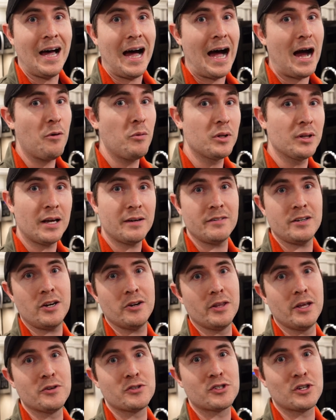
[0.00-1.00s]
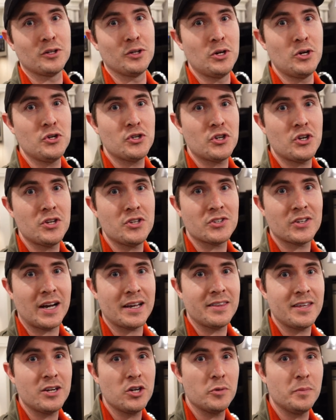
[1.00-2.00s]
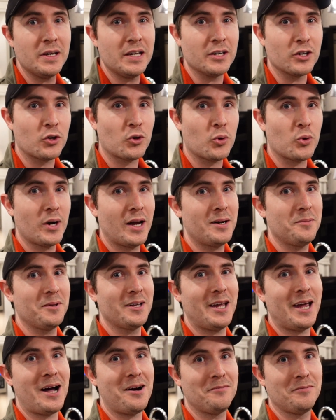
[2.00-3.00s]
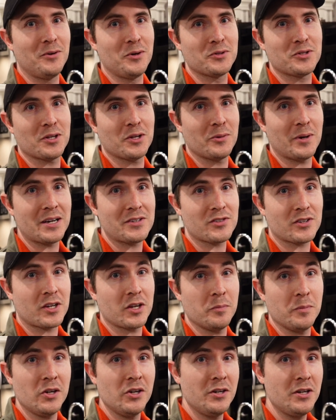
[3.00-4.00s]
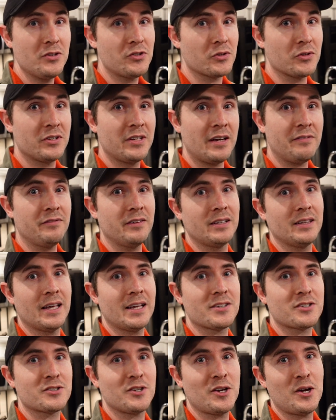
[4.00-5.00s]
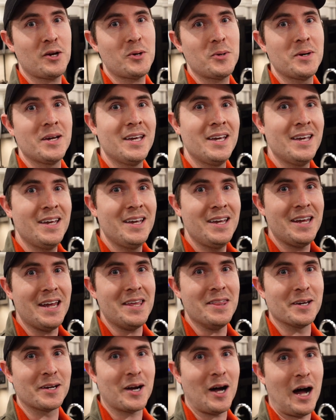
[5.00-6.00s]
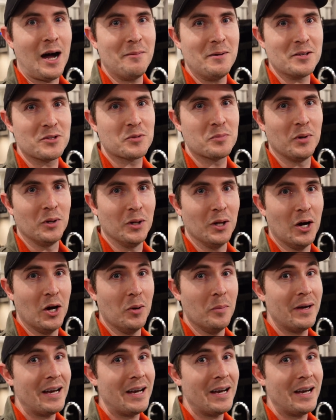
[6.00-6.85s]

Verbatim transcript: I would love to hear those solutions, and I think it'd be incredibly helpful to the rest of the community. So definitely let us know in the comments below.